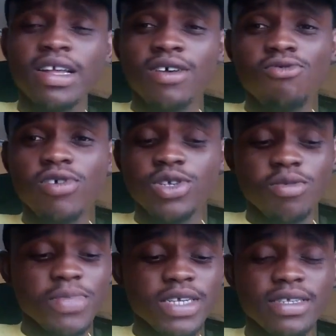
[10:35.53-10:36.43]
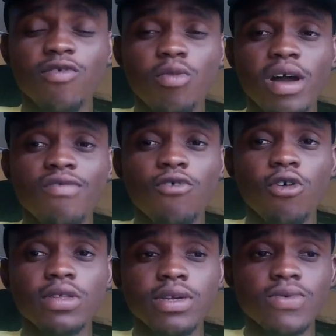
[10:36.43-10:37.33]
Who was your best performer
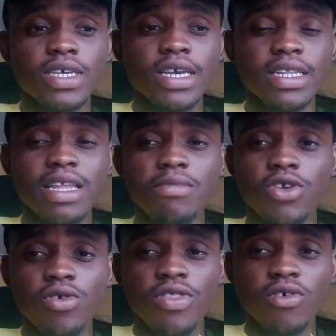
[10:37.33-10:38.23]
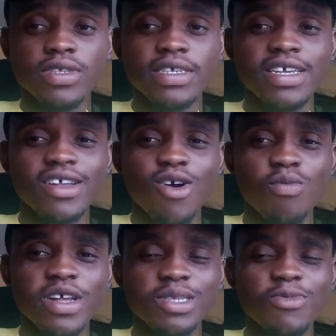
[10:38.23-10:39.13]
for the weekend? Let me know your thoughts in the
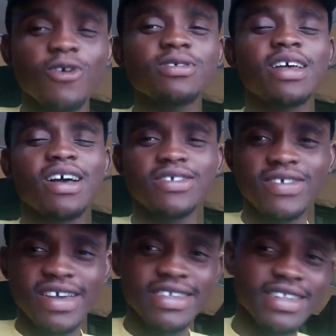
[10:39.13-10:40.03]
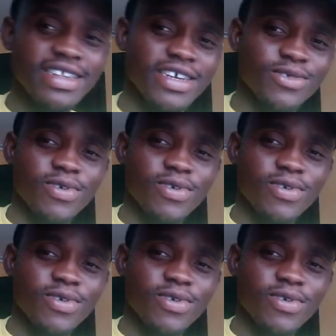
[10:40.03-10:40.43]
comments box. I'll see you guys in the next